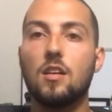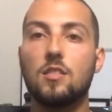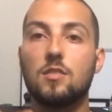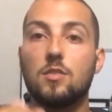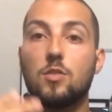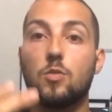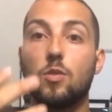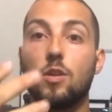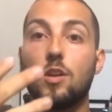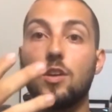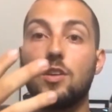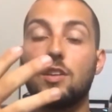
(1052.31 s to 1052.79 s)

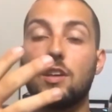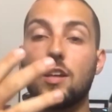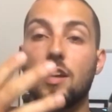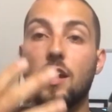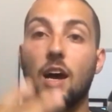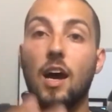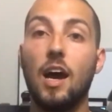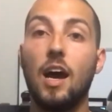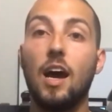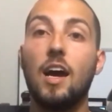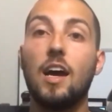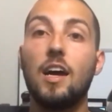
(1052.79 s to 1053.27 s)
to where you can
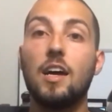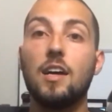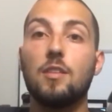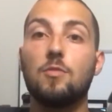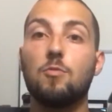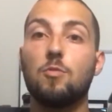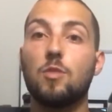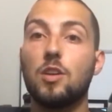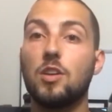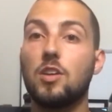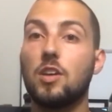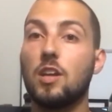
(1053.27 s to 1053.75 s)
hide
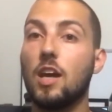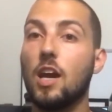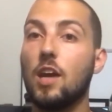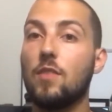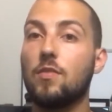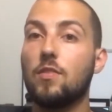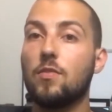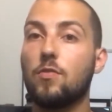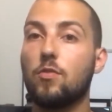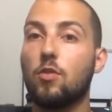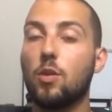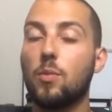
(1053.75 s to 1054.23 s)
where you can have
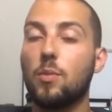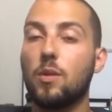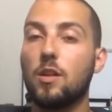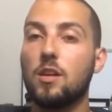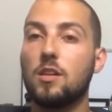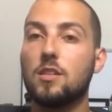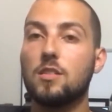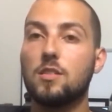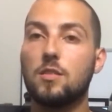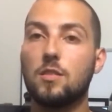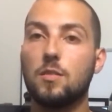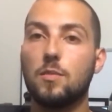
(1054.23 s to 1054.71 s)
your
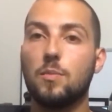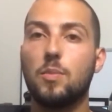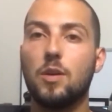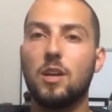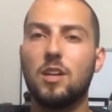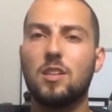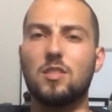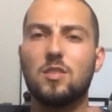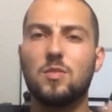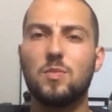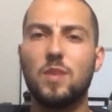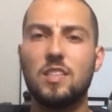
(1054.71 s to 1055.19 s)
formulas, but
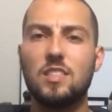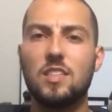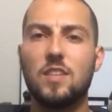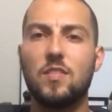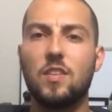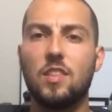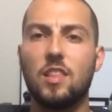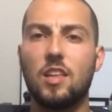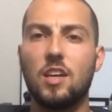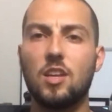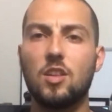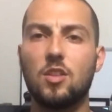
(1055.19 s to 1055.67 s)
it just makes
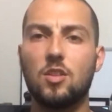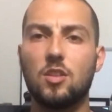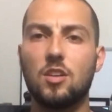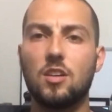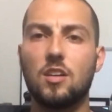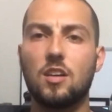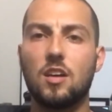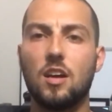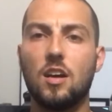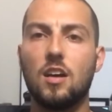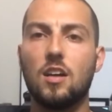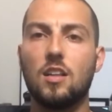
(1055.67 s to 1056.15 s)
everything
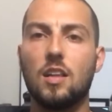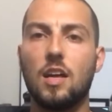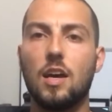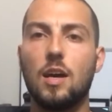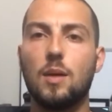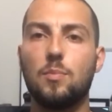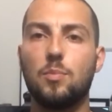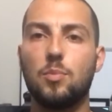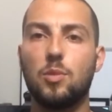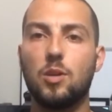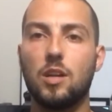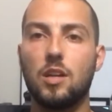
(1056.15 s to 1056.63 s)
look a
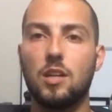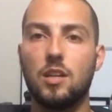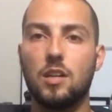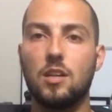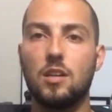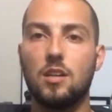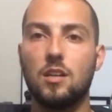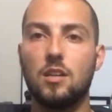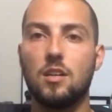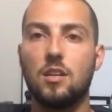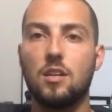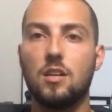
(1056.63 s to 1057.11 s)
lot
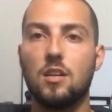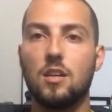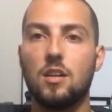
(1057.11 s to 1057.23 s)
prettier.